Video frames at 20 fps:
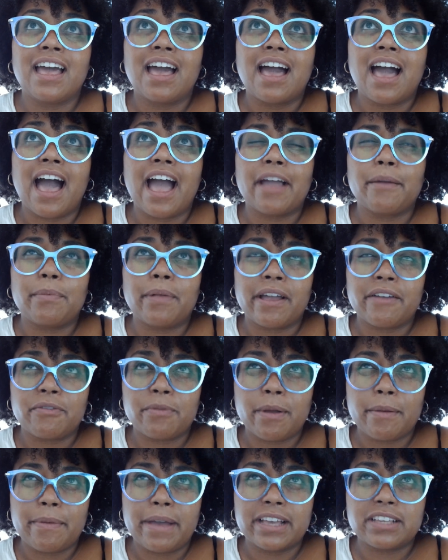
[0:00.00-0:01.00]
I applied for my
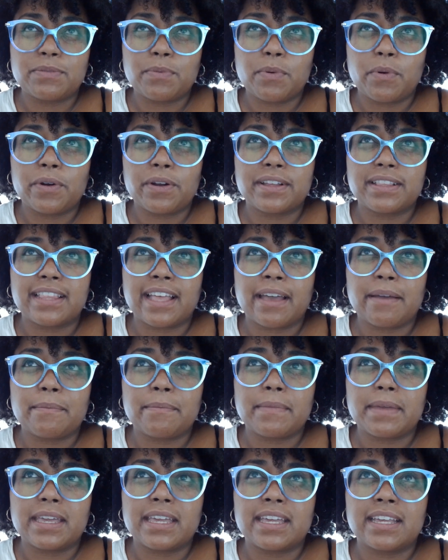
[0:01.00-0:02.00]
passport, that
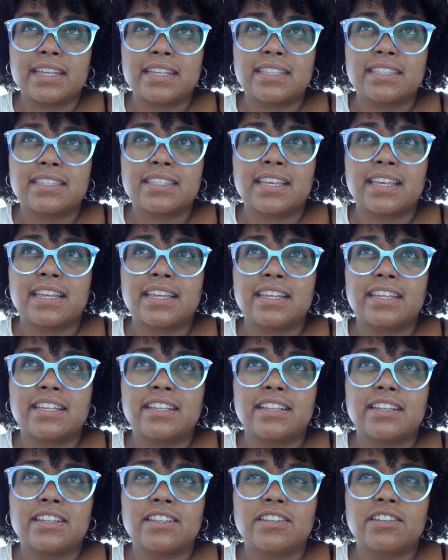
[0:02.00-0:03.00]
means
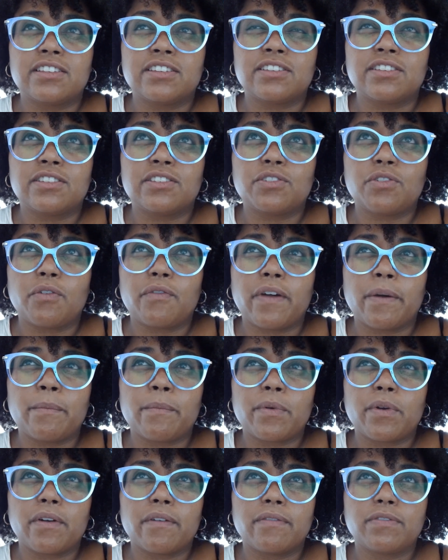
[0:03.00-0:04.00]
in November
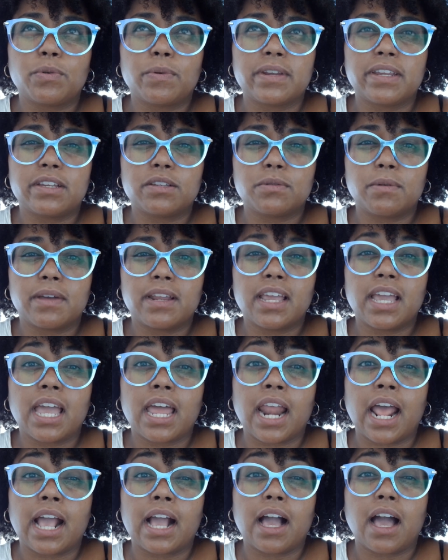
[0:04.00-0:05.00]
of 2020, and
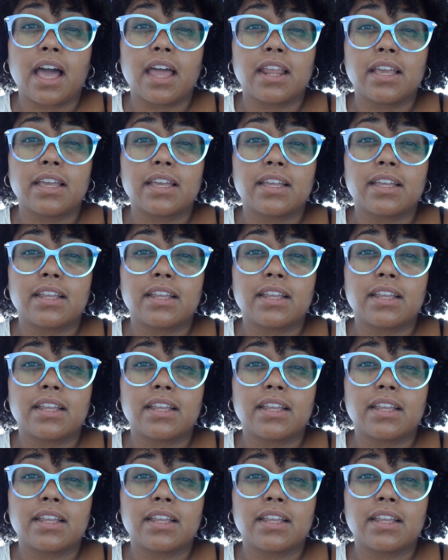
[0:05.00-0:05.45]
I got it